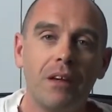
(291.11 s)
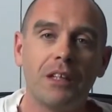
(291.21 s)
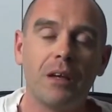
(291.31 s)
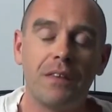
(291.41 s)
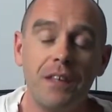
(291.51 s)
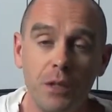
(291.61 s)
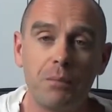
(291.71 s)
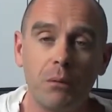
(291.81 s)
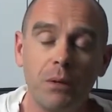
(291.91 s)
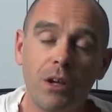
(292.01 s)
So I think you
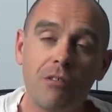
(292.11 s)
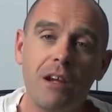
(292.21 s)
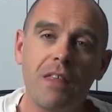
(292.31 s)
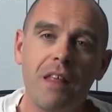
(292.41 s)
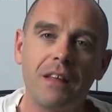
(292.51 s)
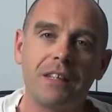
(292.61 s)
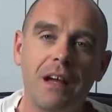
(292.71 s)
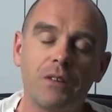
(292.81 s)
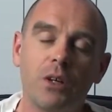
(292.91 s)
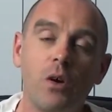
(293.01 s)
probably agree that
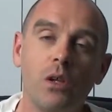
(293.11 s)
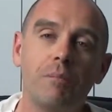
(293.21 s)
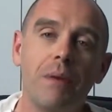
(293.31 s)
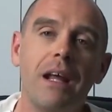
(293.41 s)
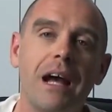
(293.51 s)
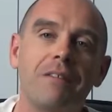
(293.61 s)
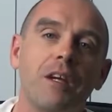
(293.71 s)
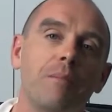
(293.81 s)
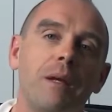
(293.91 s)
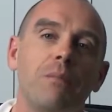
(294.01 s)
sounds a whole lot better,
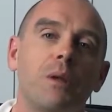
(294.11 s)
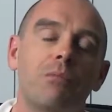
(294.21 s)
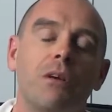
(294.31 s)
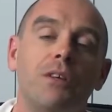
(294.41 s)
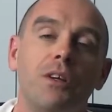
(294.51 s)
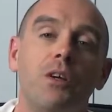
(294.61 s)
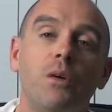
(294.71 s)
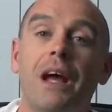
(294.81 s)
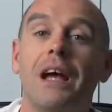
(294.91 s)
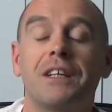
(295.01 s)
having people approaching you
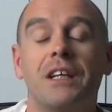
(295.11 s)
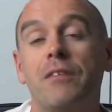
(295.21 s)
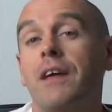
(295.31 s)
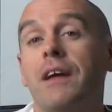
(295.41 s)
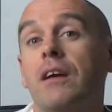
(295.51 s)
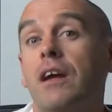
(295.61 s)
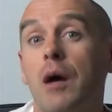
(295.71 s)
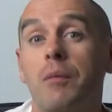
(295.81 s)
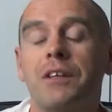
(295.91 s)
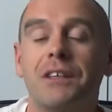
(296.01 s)
and asking if they can
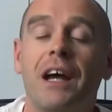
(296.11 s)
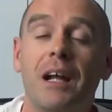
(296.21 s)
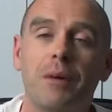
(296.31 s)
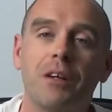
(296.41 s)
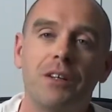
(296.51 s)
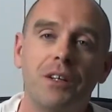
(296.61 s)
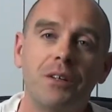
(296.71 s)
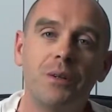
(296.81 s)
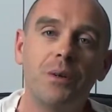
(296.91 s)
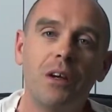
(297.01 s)
come and sign up under
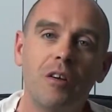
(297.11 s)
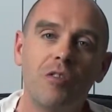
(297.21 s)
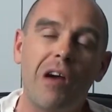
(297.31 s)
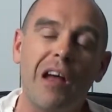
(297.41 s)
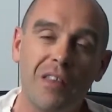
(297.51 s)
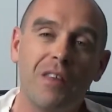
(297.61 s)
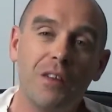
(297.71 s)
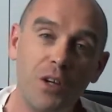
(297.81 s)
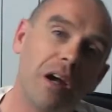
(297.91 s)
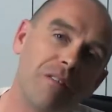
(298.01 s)
you, rather
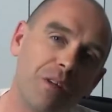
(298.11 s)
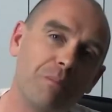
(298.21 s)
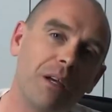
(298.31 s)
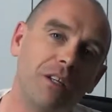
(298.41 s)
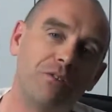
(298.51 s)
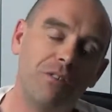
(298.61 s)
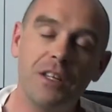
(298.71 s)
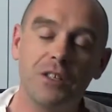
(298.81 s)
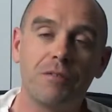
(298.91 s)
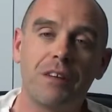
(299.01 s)
than you having to pitch
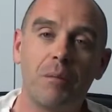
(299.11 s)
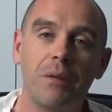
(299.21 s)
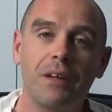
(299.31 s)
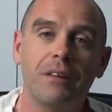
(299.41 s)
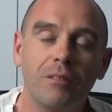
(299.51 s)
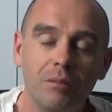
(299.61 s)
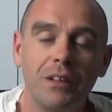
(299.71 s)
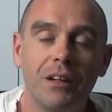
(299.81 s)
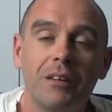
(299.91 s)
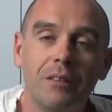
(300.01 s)
friends and family and
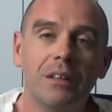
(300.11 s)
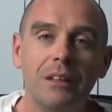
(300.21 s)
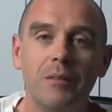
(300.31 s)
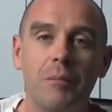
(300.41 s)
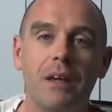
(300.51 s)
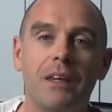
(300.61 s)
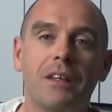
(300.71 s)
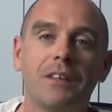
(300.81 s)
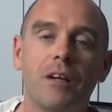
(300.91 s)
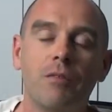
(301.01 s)
making
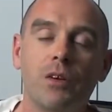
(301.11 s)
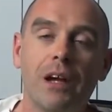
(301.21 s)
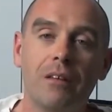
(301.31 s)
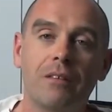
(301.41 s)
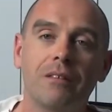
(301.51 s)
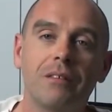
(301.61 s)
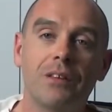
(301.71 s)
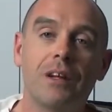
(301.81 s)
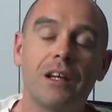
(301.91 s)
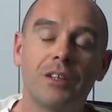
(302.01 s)
yourself
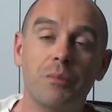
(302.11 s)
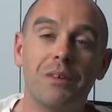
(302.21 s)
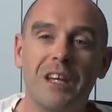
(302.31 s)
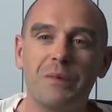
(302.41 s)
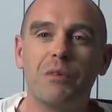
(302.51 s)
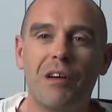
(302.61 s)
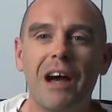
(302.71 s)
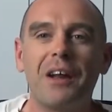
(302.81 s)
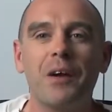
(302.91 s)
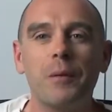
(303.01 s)
look like some
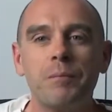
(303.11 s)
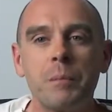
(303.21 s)
desperado.